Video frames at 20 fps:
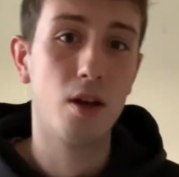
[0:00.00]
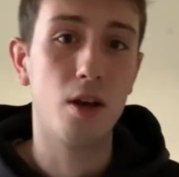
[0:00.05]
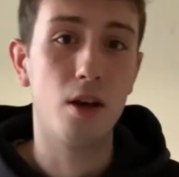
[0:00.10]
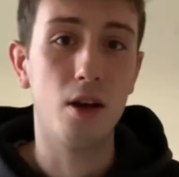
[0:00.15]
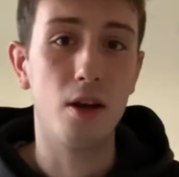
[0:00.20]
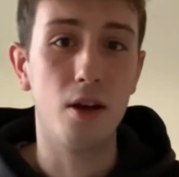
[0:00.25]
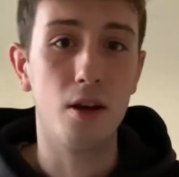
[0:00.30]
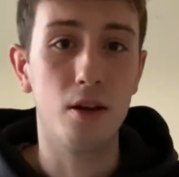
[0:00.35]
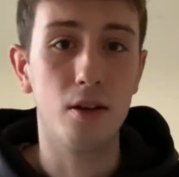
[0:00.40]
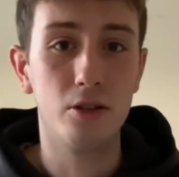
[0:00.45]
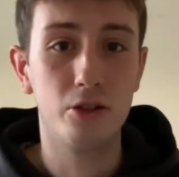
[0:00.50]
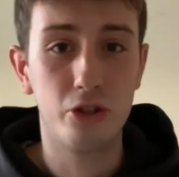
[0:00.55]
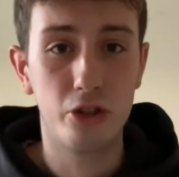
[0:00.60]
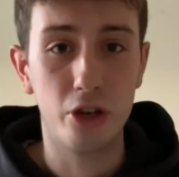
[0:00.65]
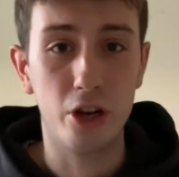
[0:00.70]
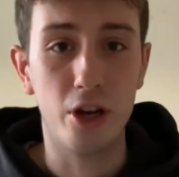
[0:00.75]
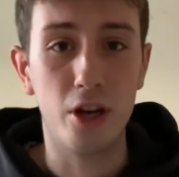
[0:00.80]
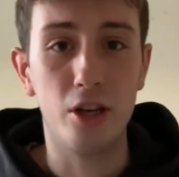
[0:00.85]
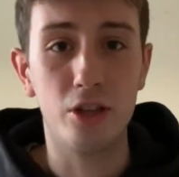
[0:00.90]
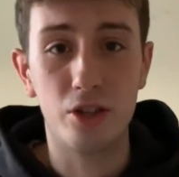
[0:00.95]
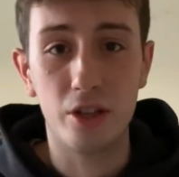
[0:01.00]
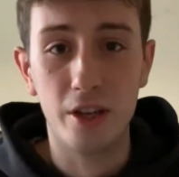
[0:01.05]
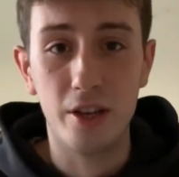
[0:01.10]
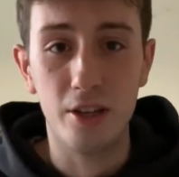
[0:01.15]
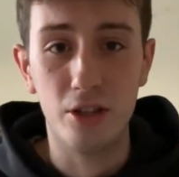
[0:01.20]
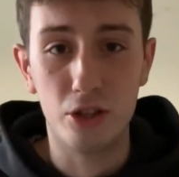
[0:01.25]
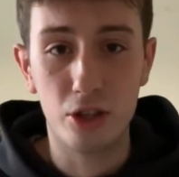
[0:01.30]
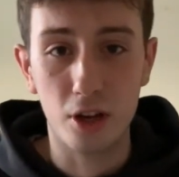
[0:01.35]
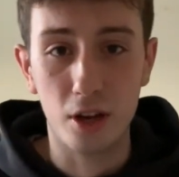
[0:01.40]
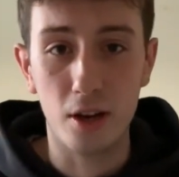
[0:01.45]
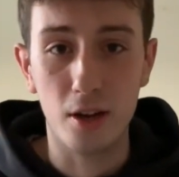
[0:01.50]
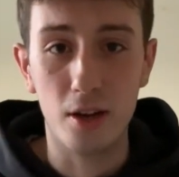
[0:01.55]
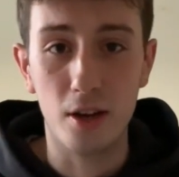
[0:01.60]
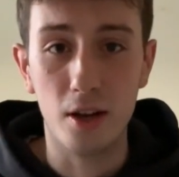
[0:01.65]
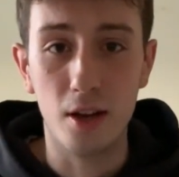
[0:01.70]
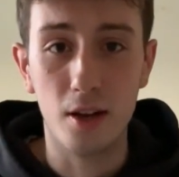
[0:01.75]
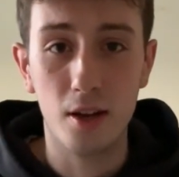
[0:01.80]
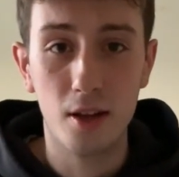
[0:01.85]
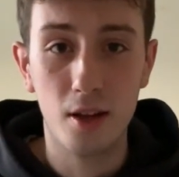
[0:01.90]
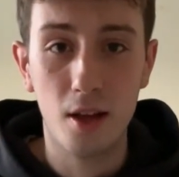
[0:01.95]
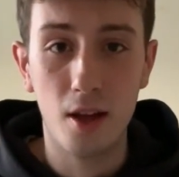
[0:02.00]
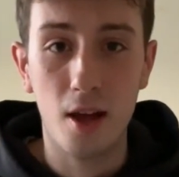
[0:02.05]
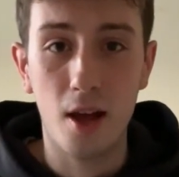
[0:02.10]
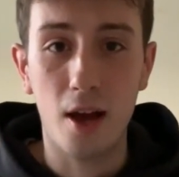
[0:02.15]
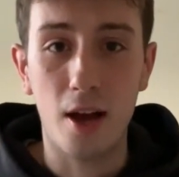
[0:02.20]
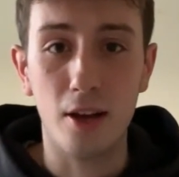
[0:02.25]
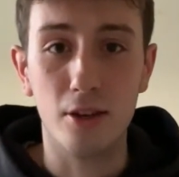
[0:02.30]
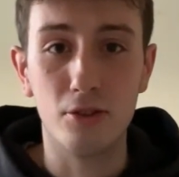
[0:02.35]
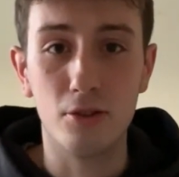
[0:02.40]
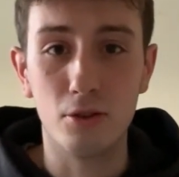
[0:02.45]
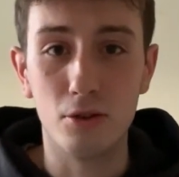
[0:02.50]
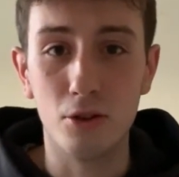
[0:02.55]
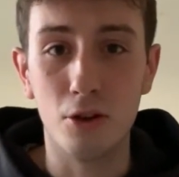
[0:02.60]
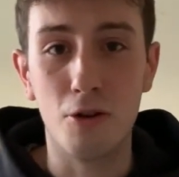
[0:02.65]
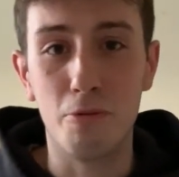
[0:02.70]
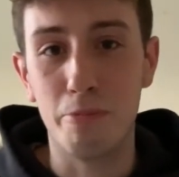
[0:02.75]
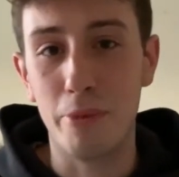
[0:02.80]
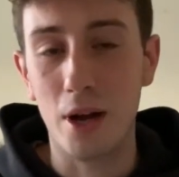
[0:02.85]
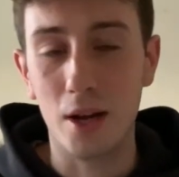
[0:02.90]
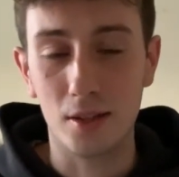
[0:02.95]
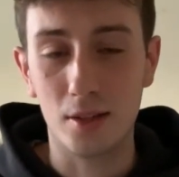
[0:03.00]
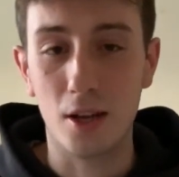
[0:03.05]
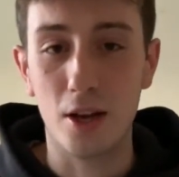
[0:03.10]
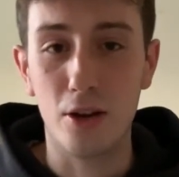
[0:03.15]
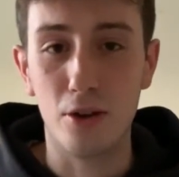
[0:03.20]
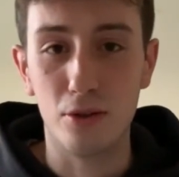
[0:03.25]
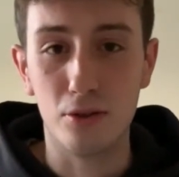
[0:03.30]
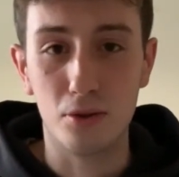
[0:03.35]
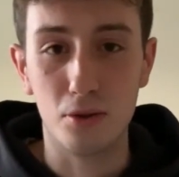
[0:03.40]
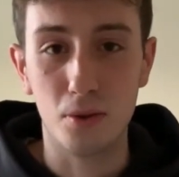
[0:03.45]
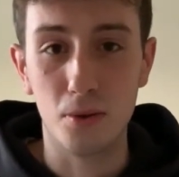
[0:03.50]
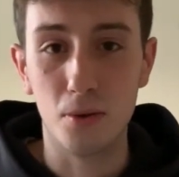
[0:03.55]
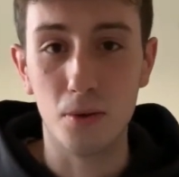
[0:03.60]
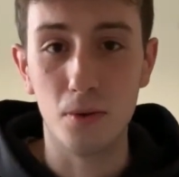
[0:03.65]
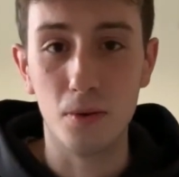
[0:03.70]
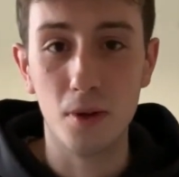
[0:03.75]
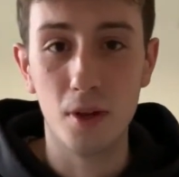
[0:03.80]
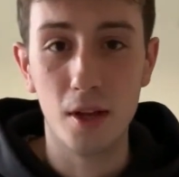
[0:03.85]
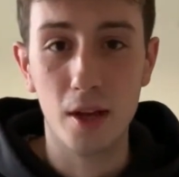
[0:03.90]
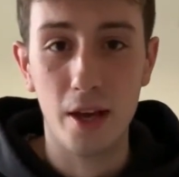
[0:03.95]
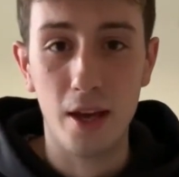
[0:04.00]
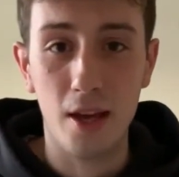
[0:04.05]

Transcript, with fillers: uh, church in China, has not backed down at all.